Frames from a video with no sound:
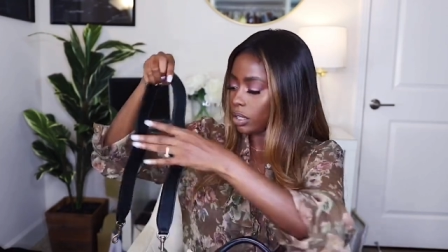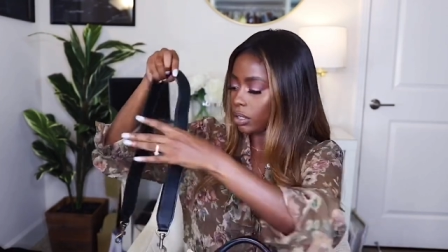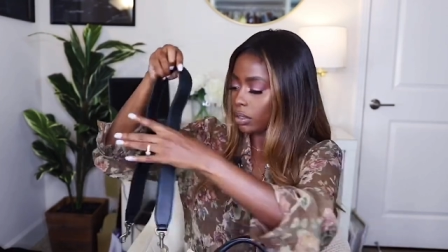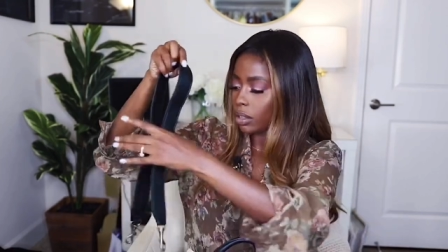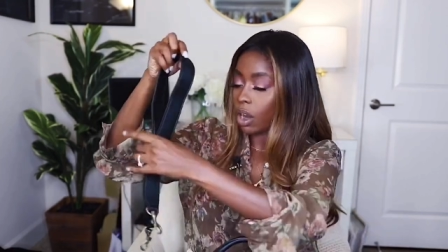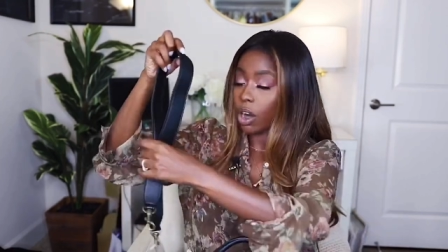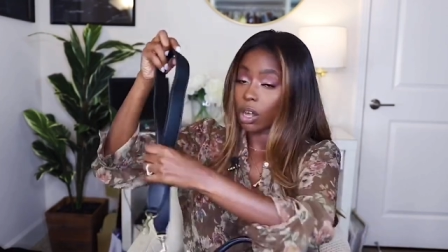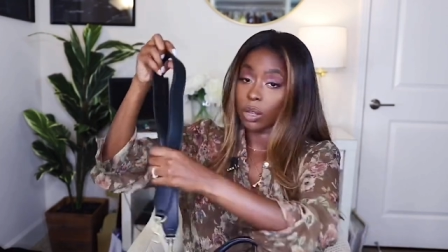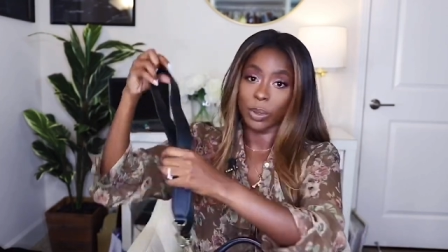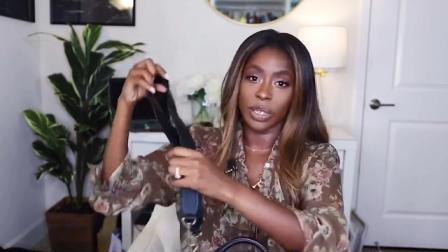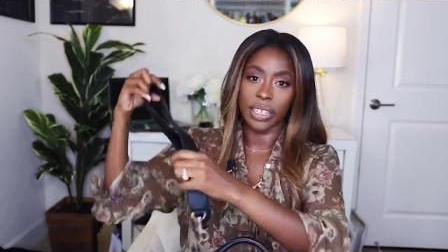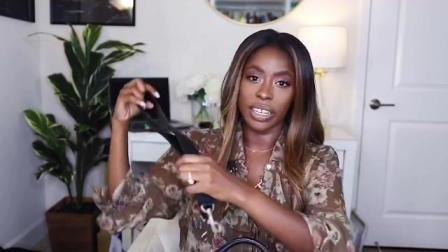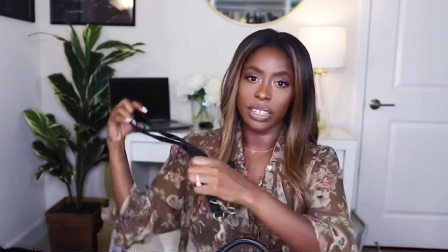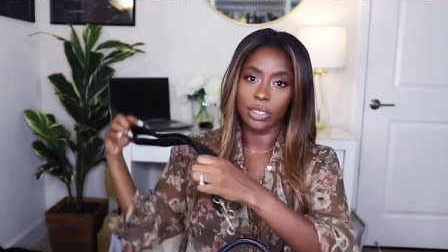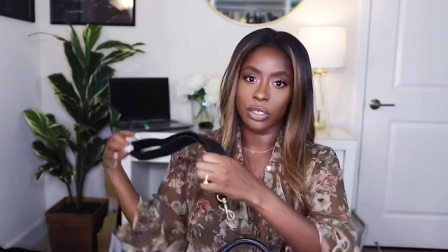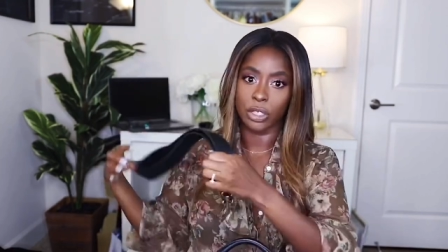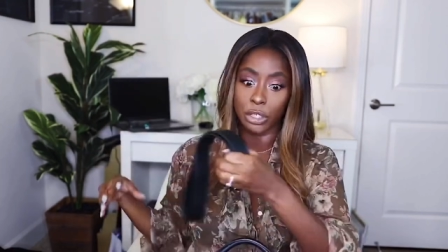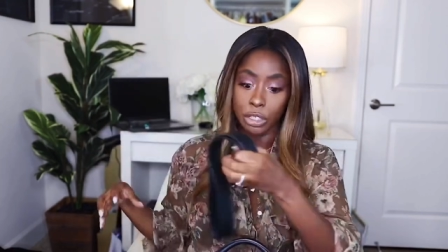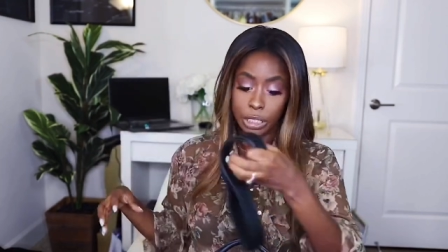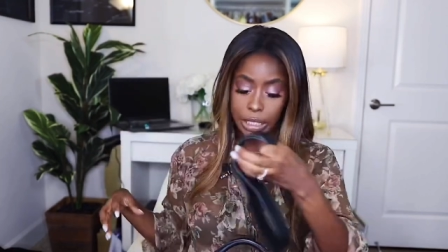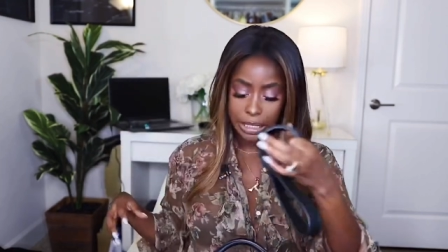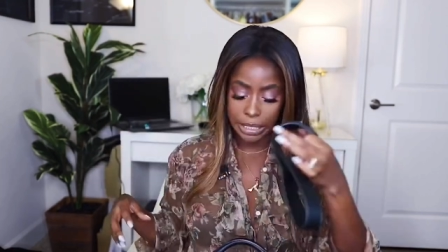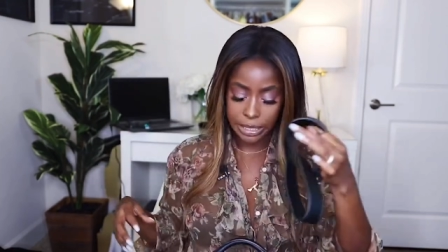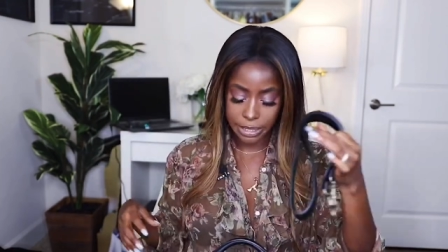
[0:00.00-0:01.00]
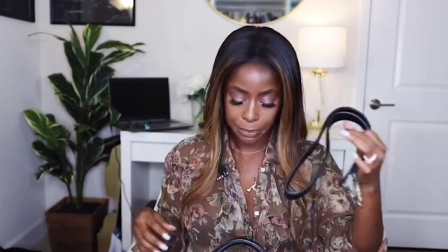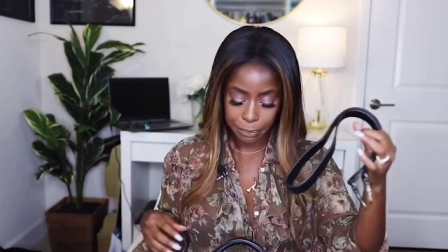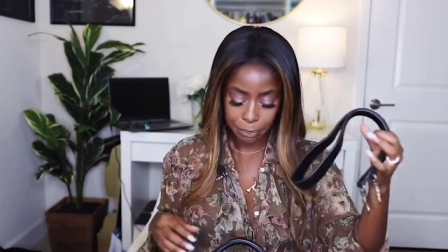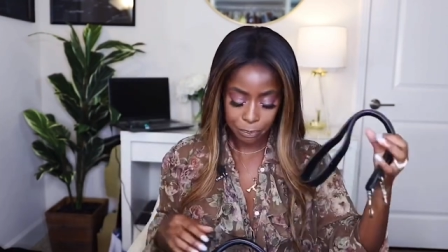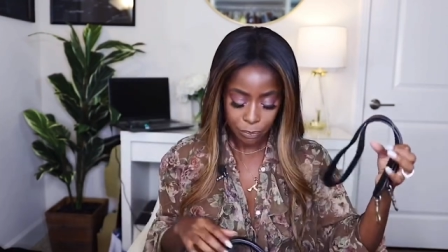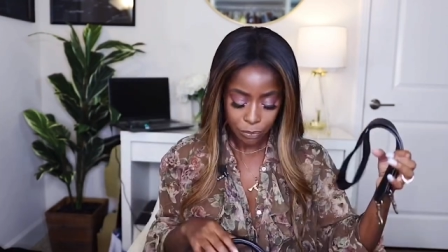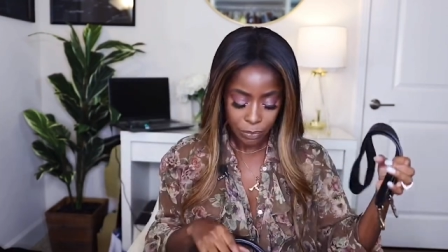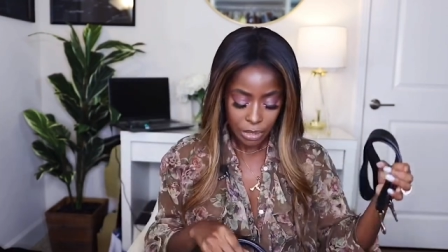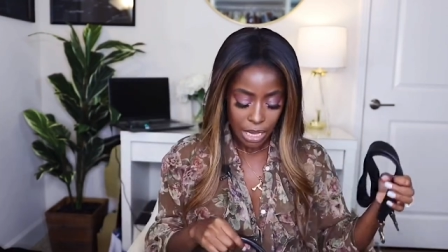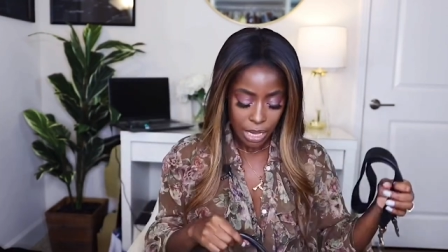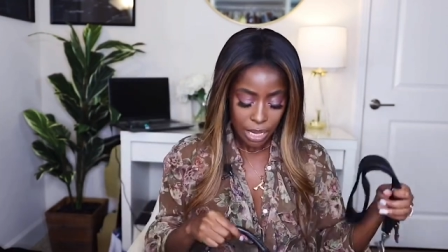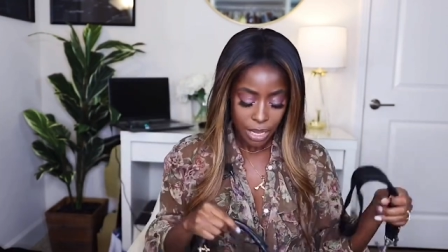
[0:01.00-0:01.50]
all the way down to your knees.
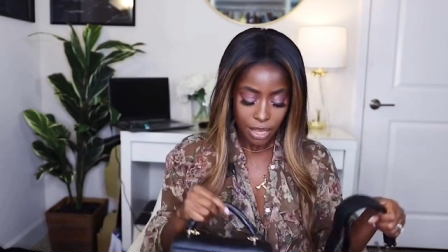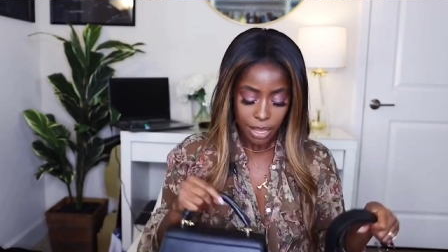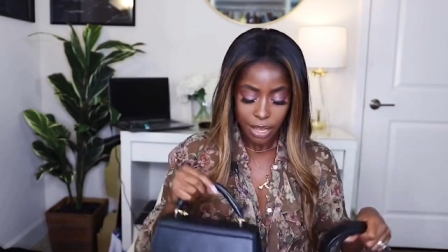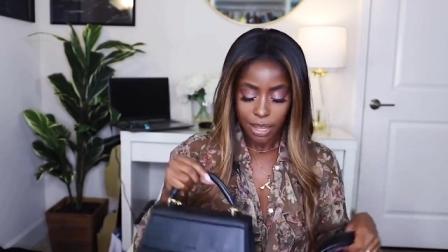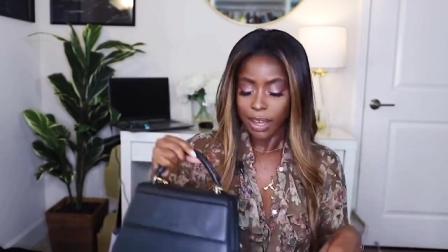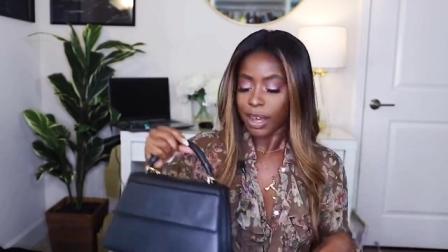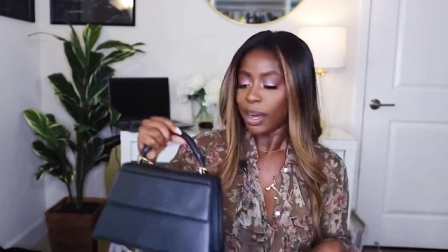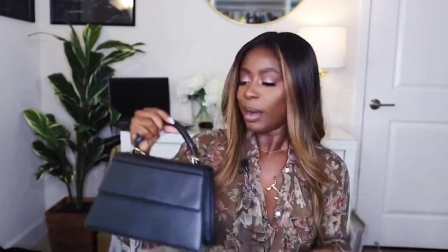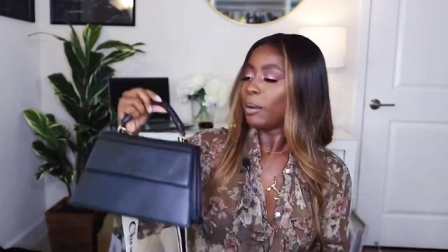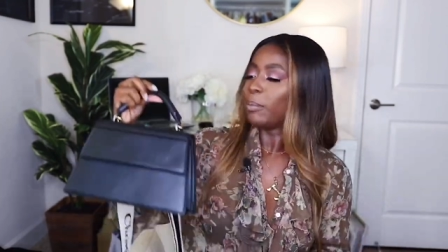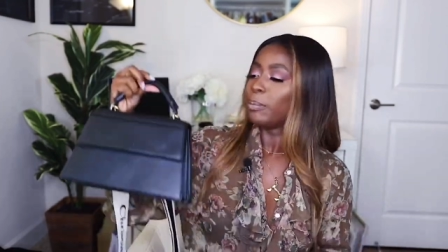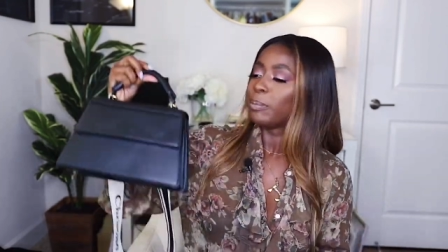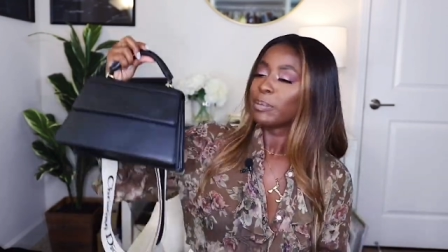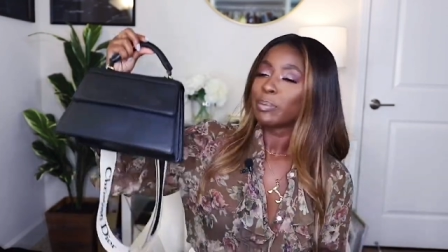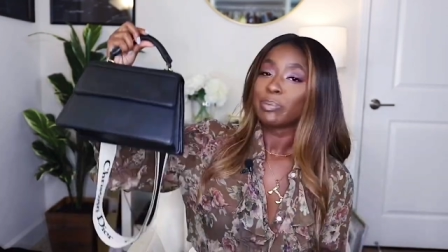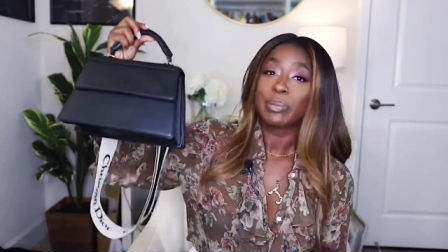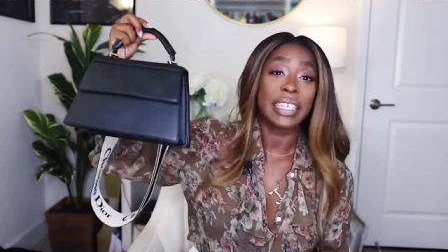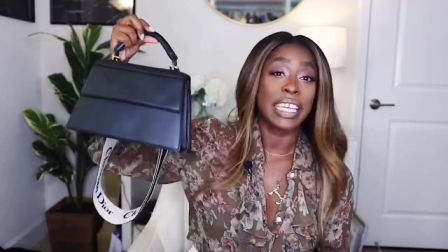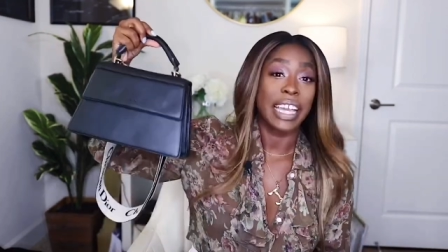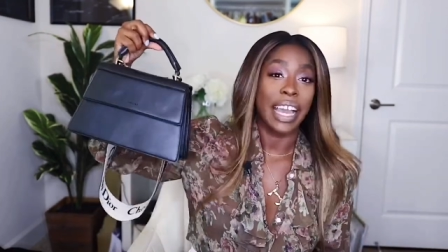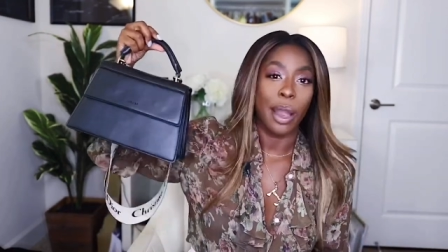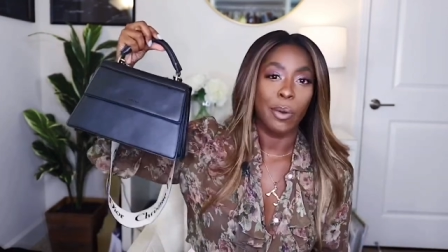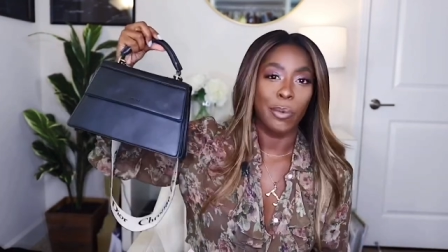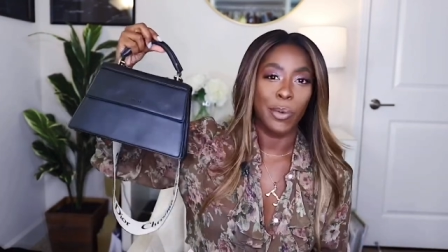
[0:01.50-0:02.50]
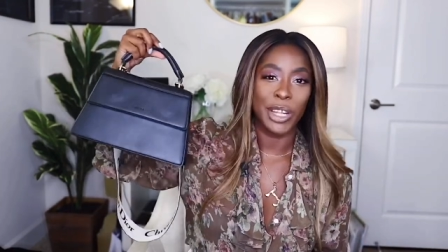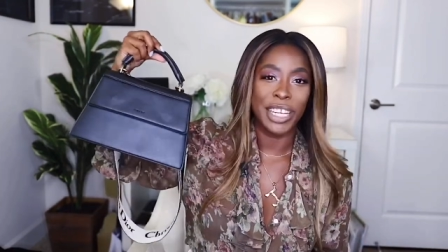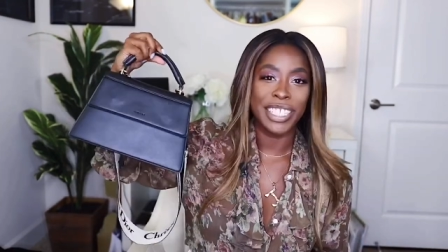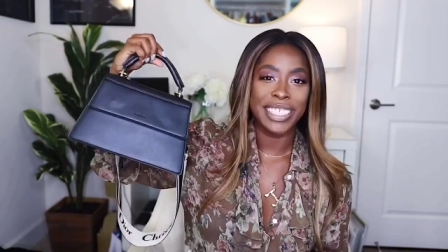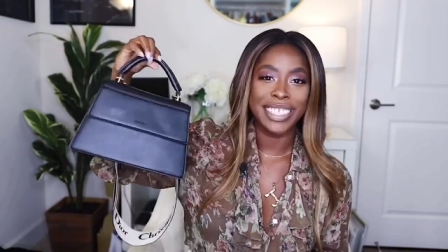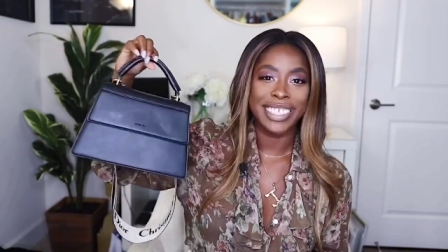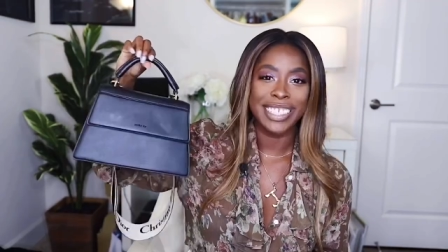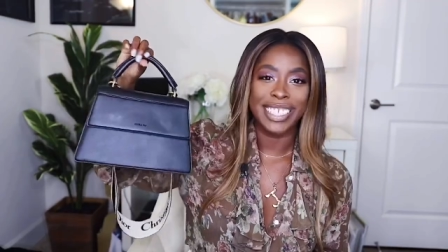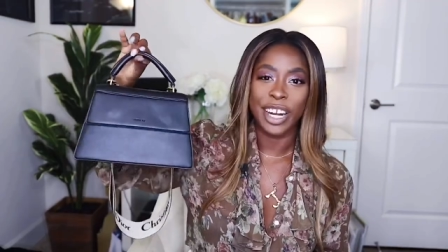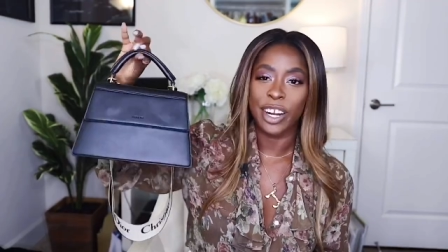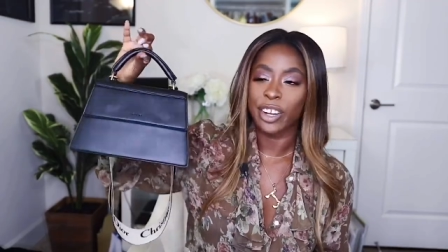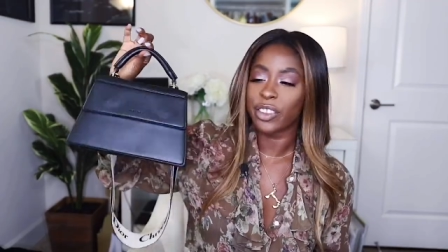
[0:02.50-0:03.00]
But yeah, I wanted
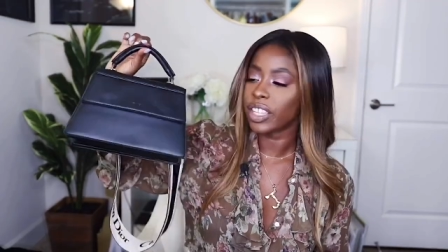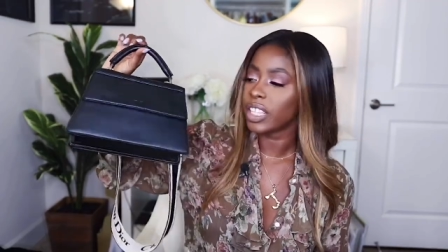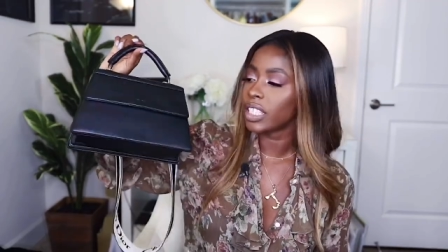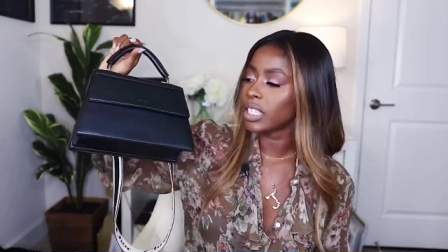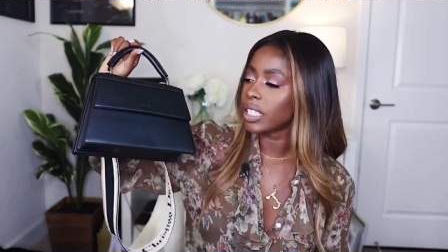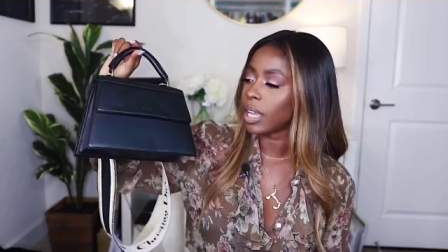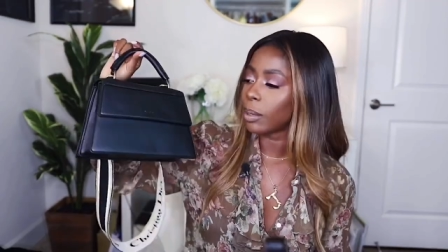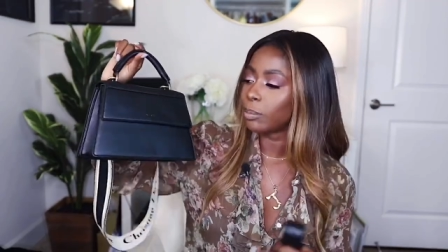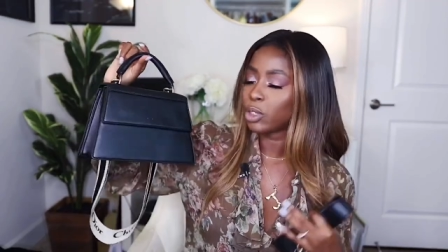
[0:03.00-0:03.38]
to share this.